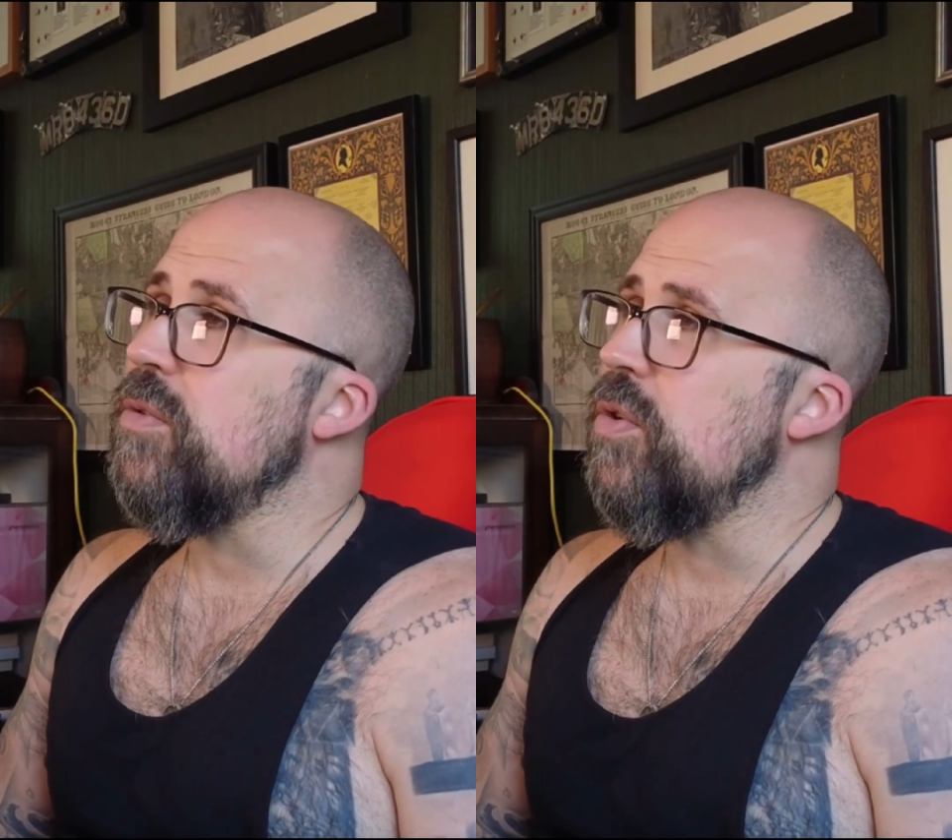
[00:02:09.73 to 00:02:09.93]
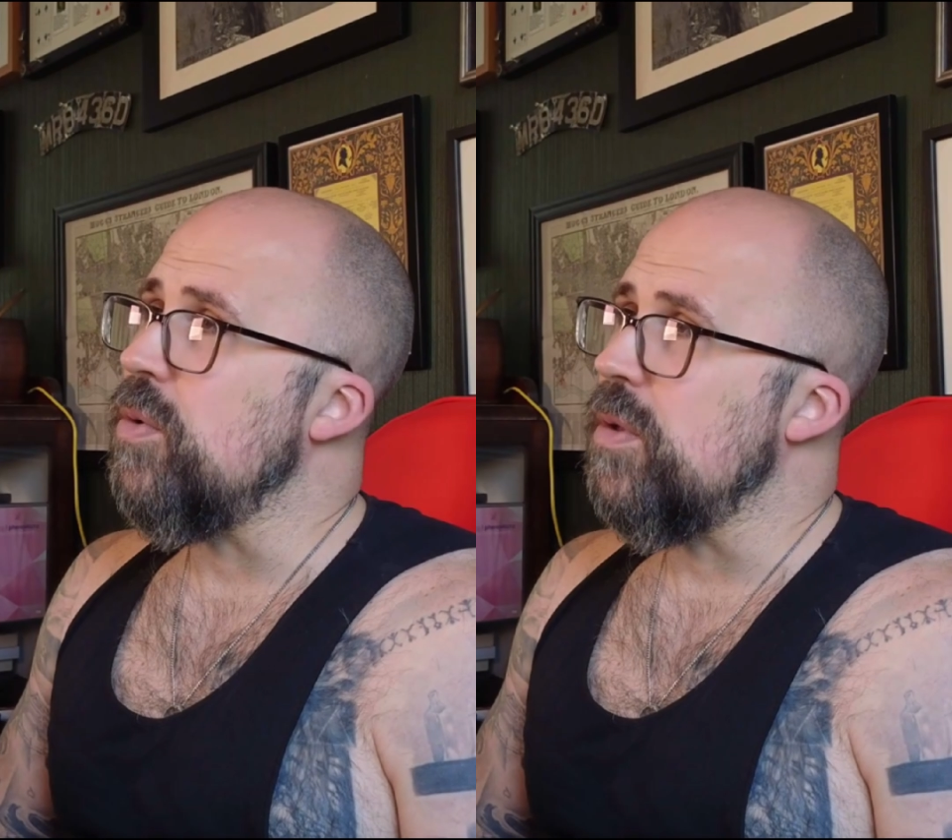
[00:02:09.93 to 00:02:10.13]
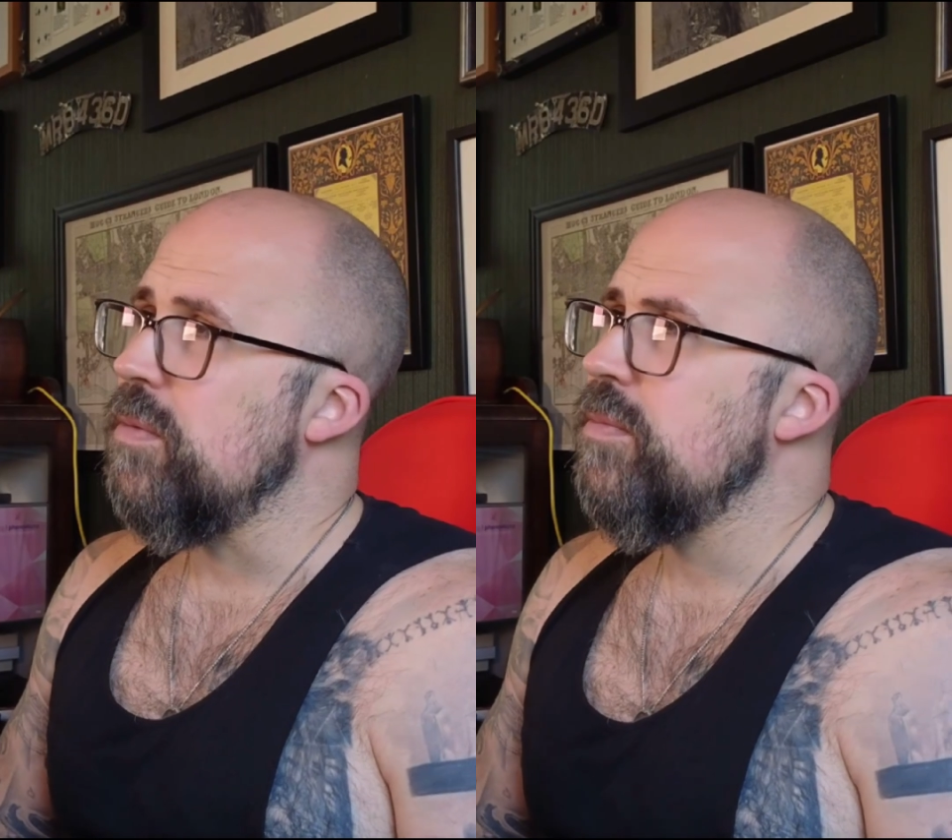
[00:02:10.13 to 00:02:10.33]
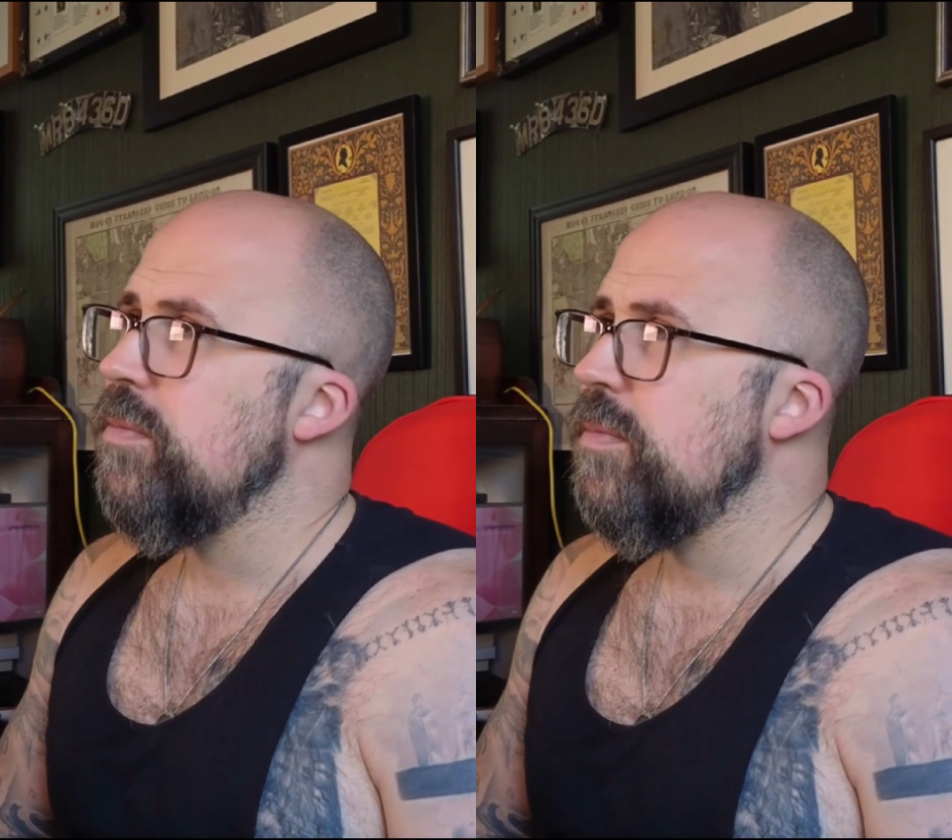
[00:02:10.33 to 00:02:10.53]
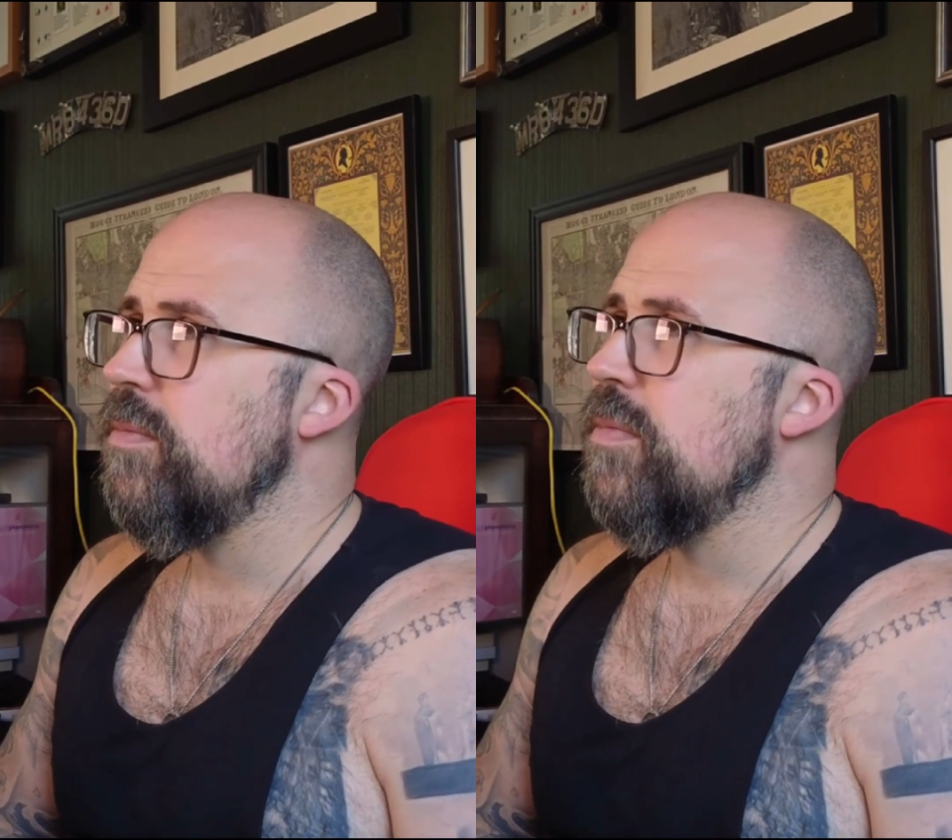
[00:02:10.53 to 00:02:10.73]
tool
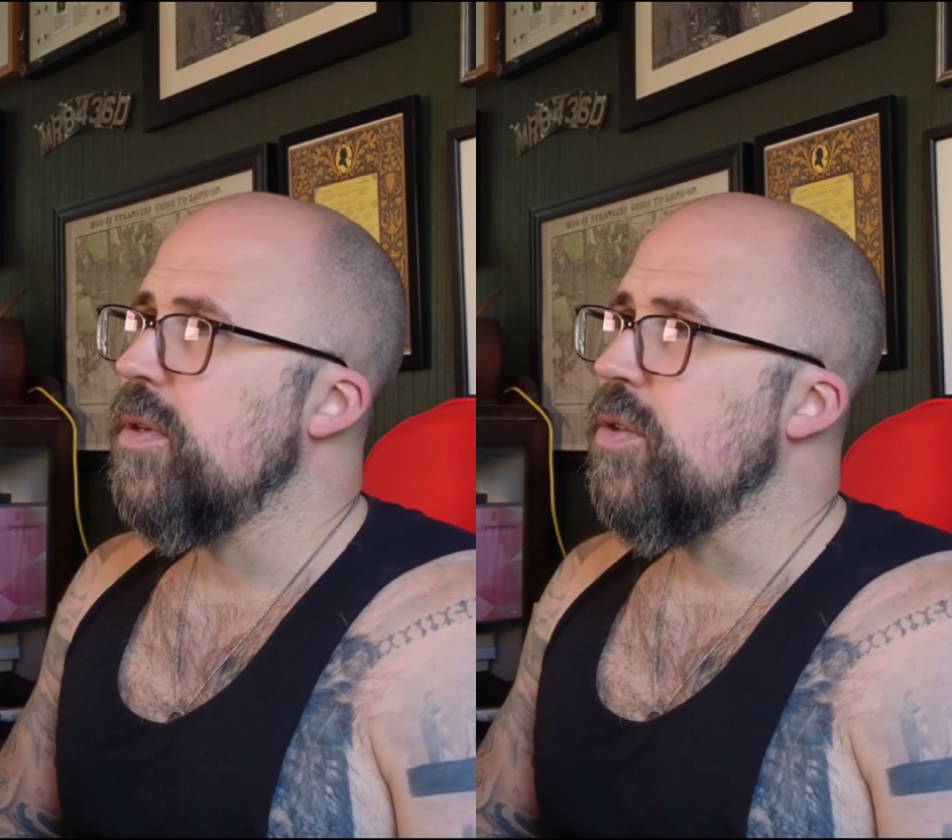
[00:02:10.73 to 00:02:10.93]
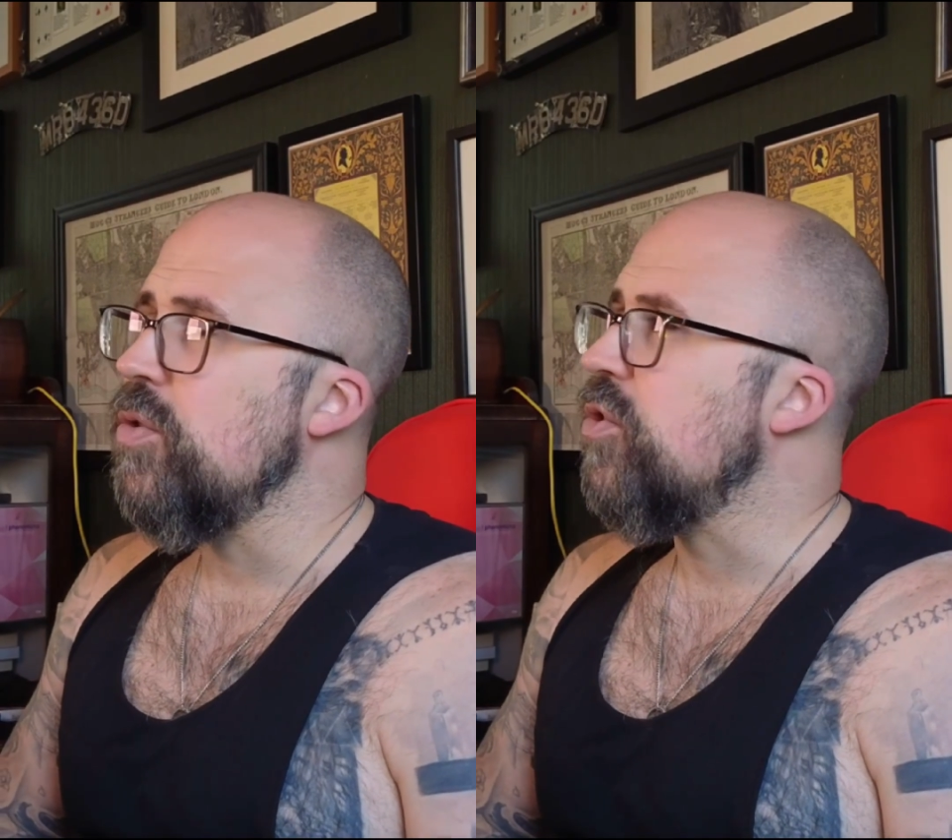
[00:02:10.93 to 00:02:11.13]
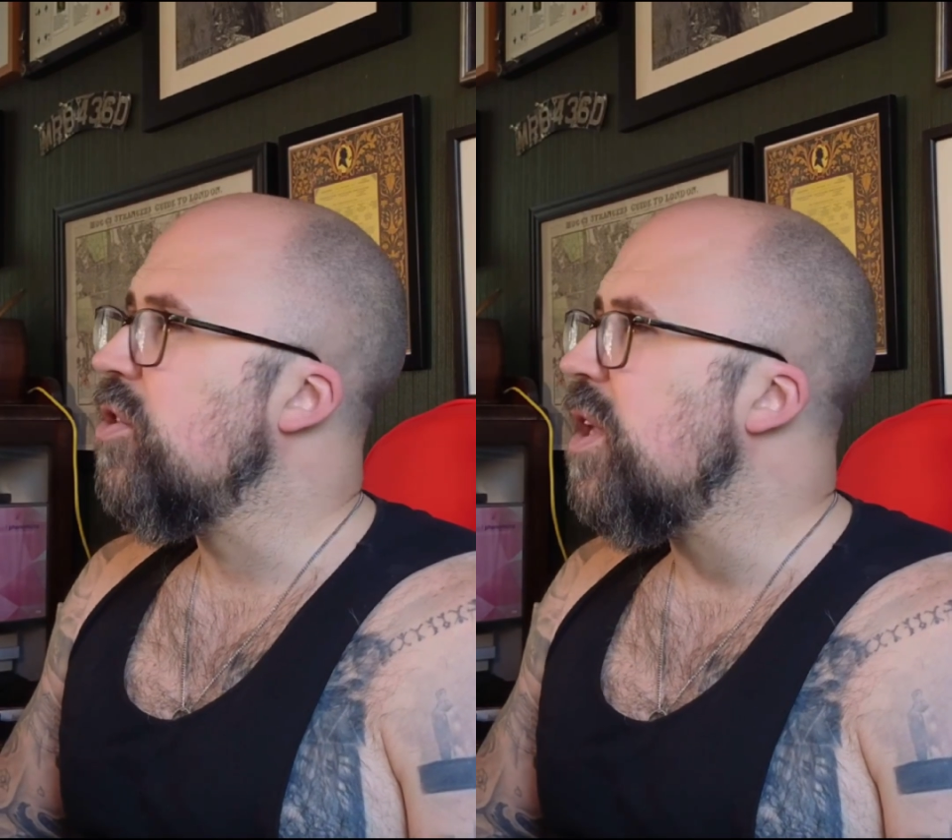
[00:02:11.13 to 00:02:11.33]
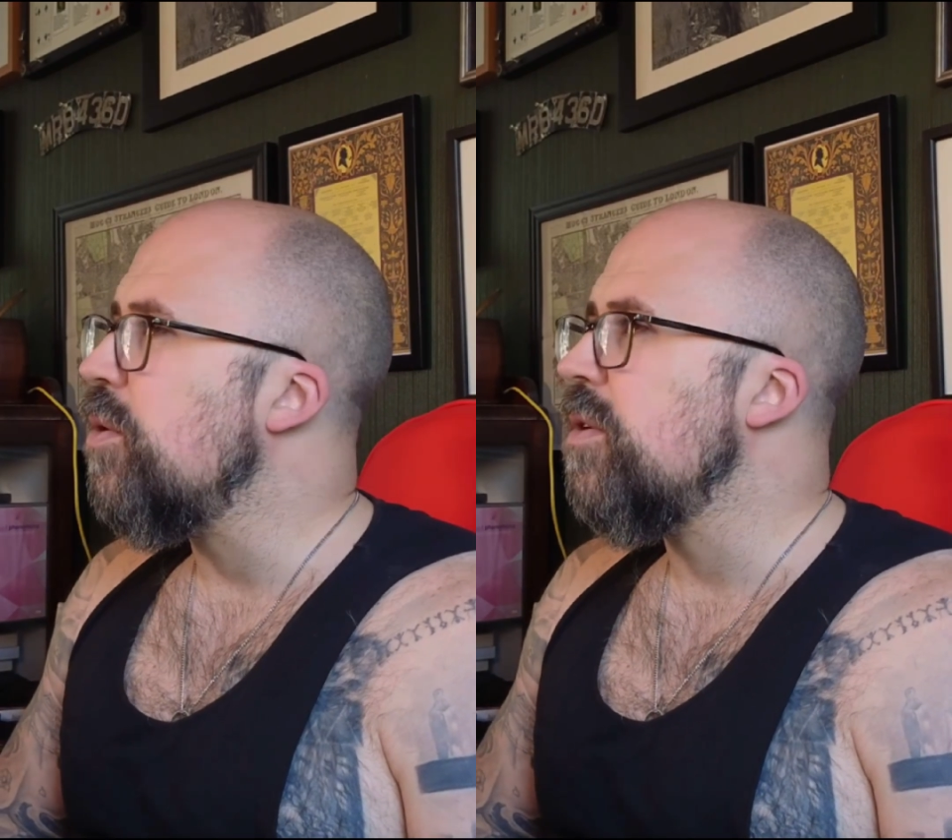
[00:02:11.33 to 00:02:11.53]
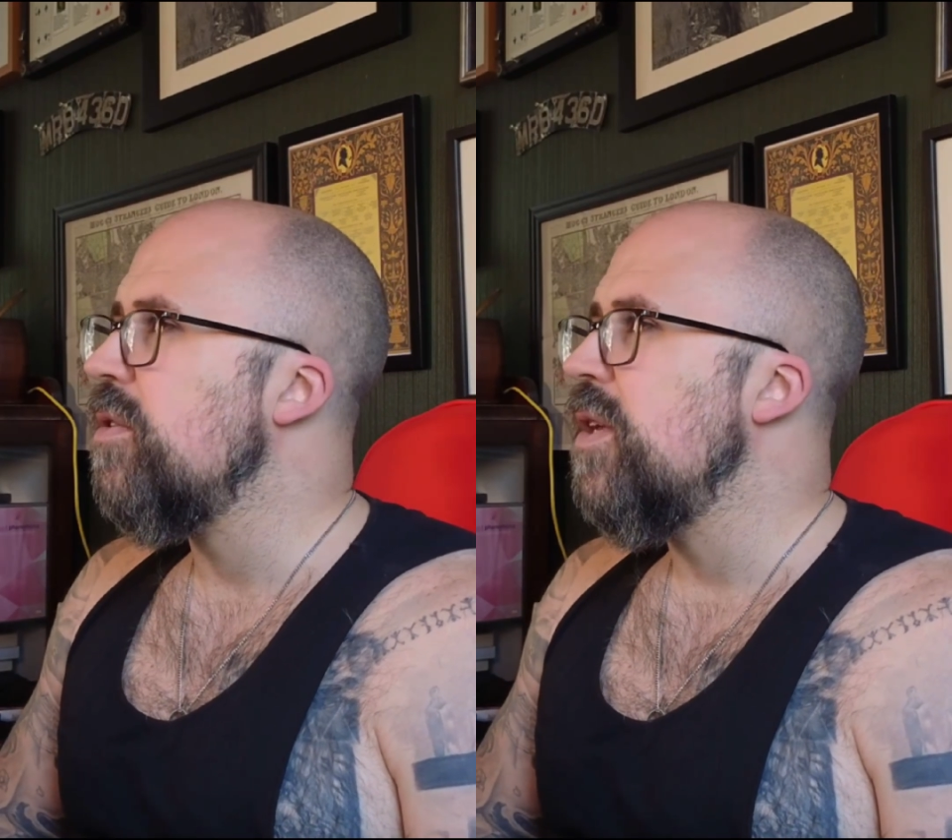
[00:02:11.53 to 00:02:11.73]
and your
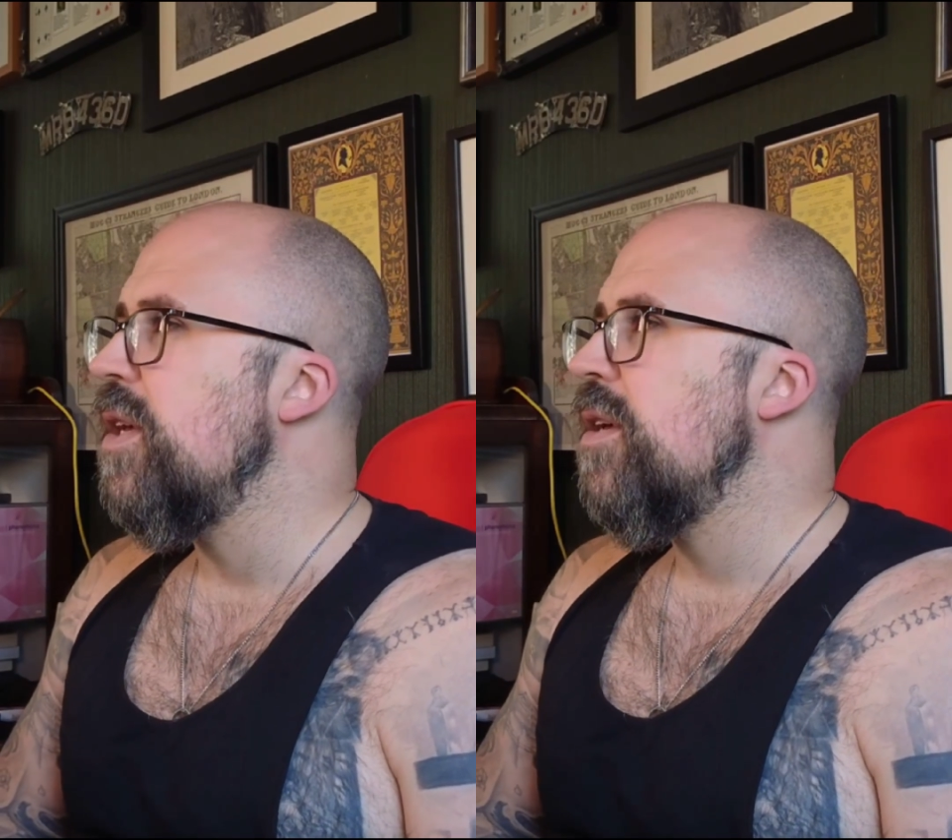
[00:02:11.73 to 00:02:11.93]
secret